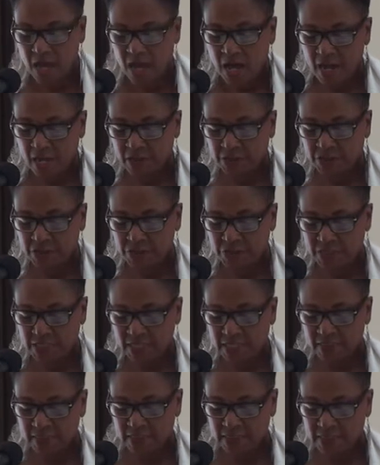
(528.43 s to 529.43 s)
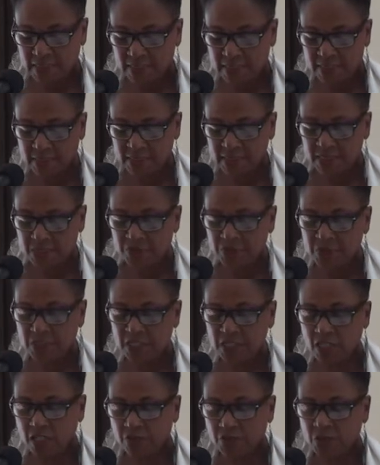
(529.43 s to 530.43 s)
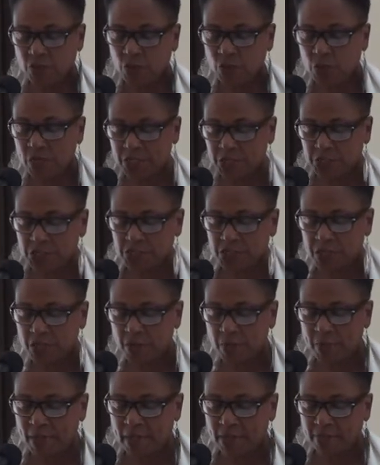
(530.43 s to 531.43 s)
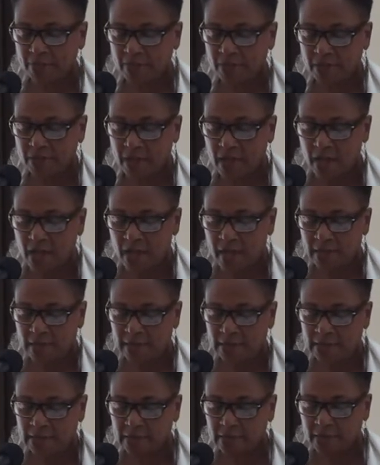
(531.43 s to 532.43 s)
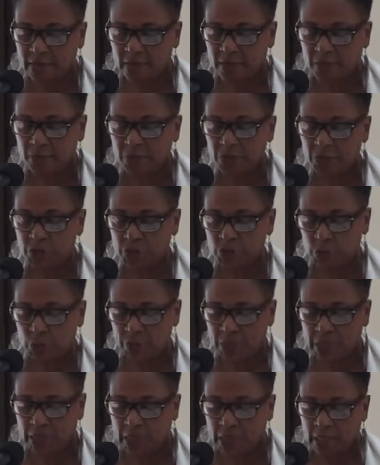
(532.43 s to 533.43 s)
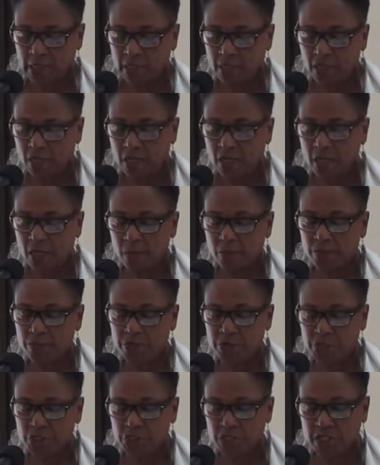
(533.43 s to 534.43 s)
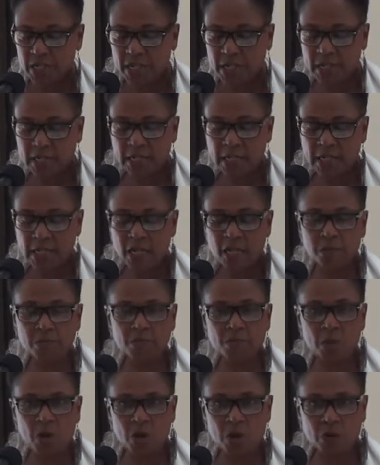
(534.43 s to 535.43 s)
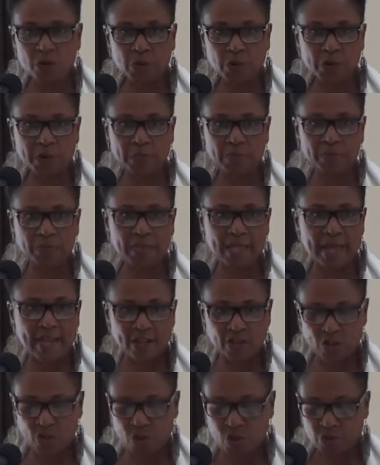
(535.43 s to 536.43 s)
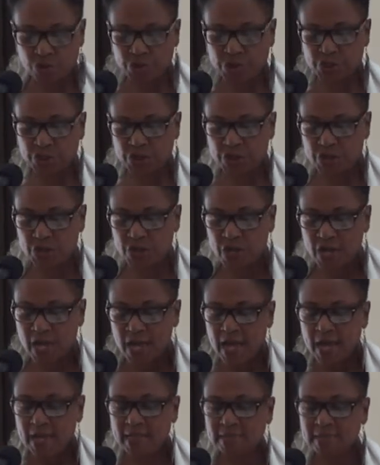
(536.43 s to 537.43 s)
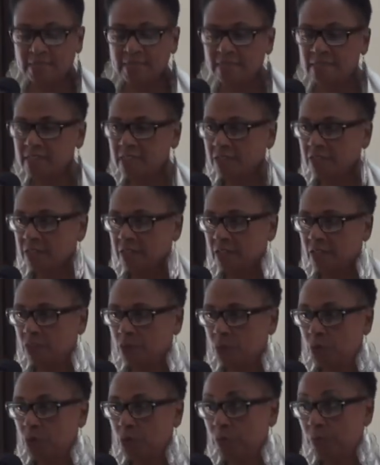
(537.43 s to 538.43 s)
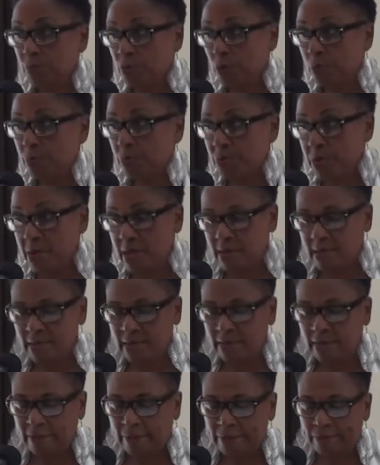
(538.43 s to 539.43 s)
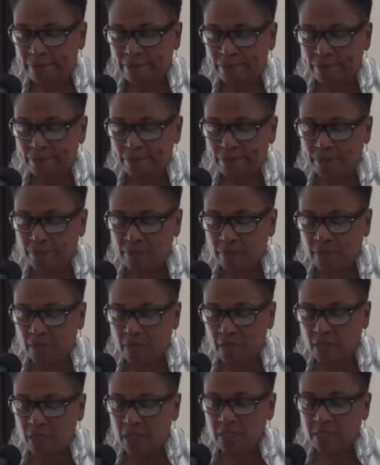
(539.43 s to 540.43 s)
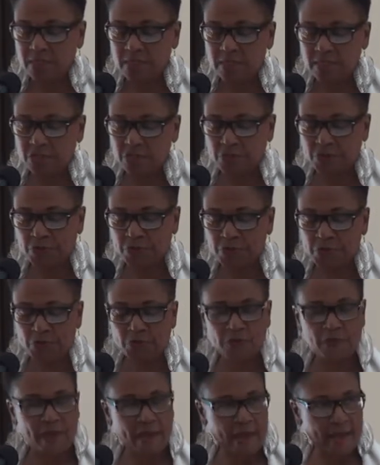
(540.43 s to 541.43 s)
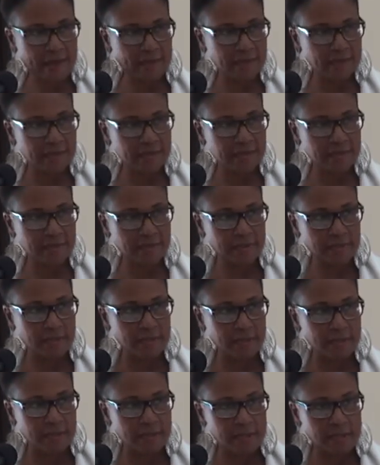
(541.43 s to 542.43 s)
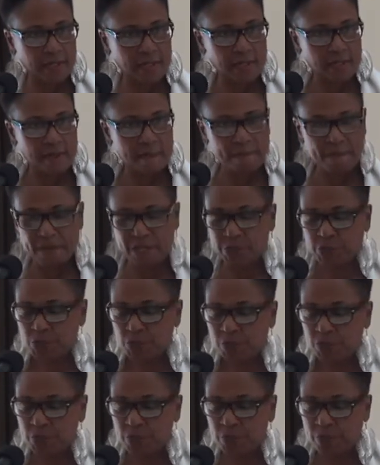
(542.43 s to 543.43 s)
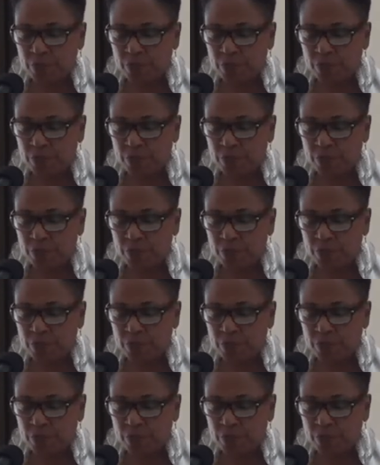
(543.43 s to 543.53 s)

I understand the sensitivity of the question about the line between appreciating and borrowing black culture and stealing or appropriating it. Consider a few facts. Benjamin